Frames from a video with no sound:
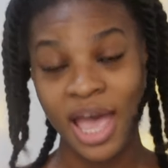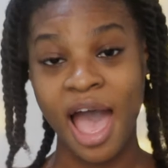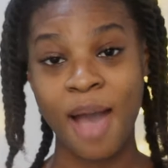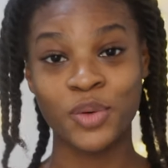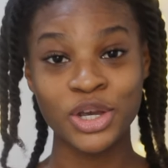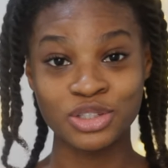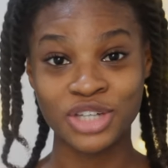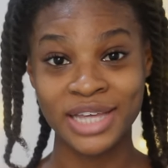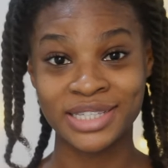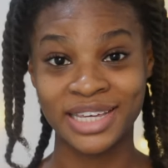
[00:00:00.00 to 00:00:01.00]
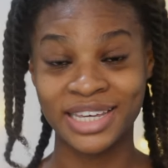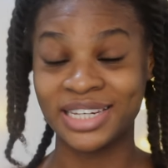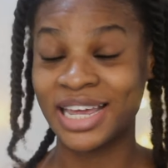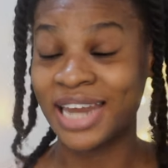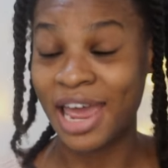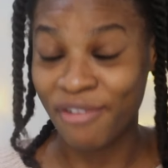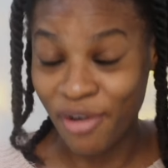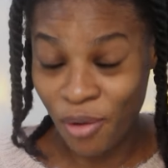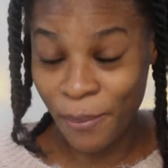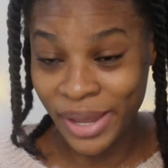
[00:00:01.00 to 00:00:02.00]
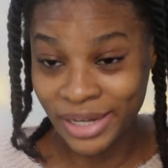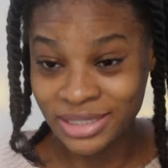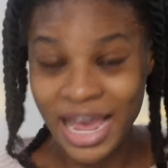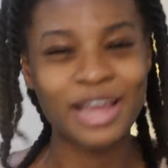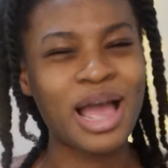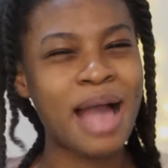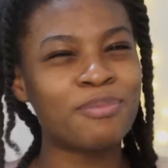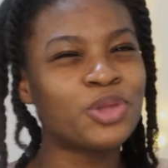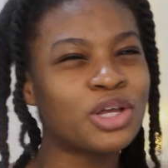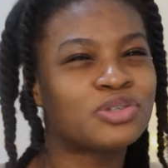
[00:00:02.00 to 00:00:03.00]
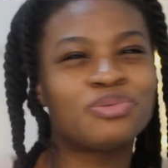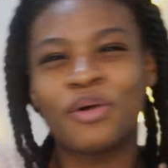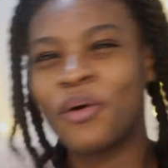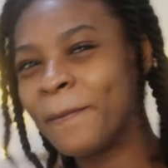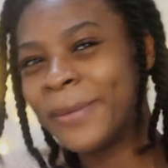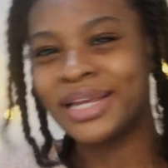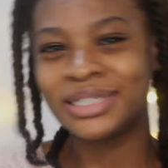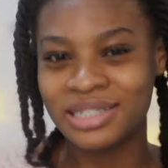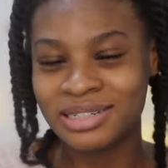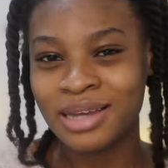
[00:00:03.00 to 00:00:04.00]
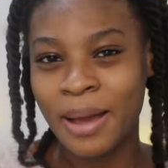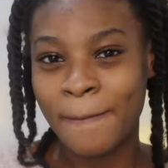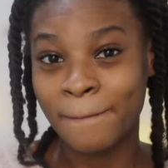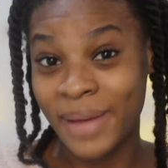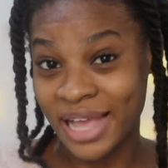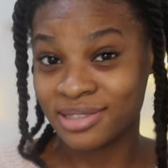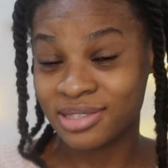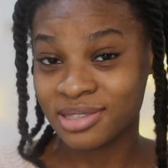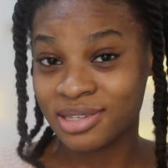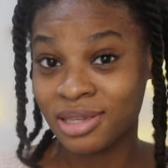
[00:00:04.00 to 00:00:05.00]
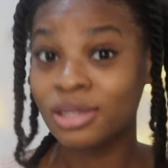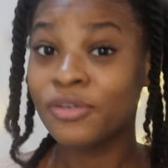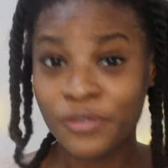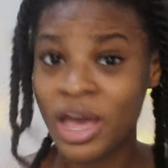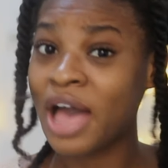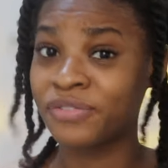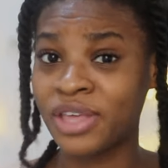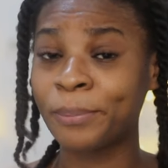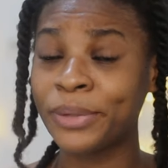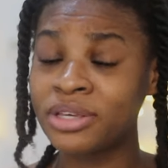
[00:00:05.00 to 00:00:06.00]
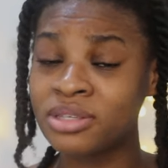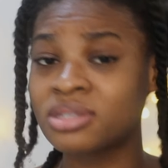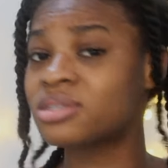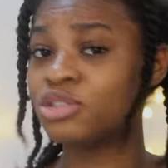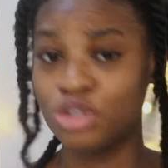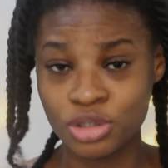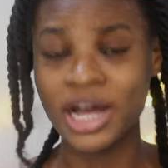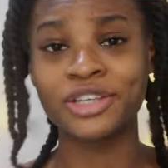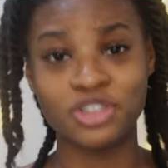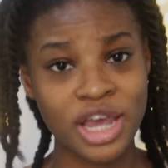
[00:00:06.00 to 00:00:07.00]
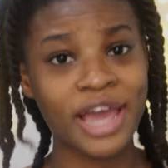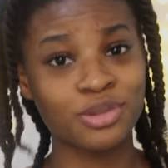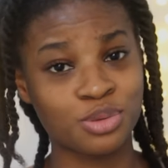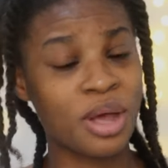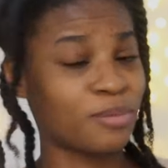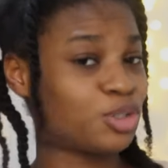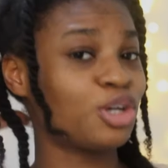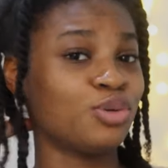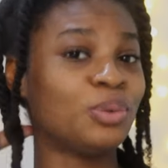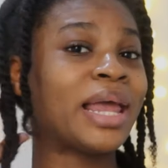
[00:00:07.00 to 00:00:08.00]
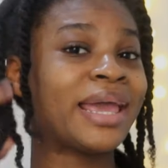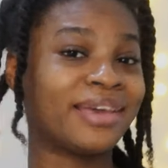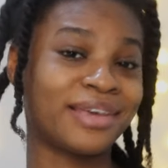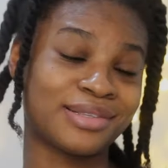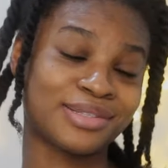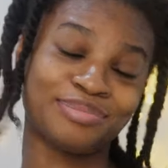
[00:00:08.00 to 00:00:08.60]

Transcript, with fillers: I'm going to try it again and I recommend I, I'm not recommending but if you have the means you can try it too i'm sure you like it